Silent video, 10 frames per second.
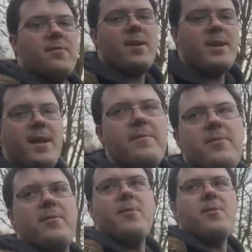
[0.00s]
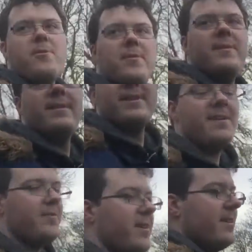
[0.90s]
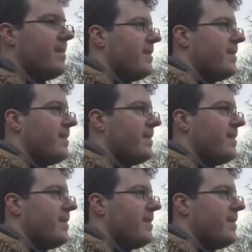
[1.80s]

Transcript: an away game for Millwall, never.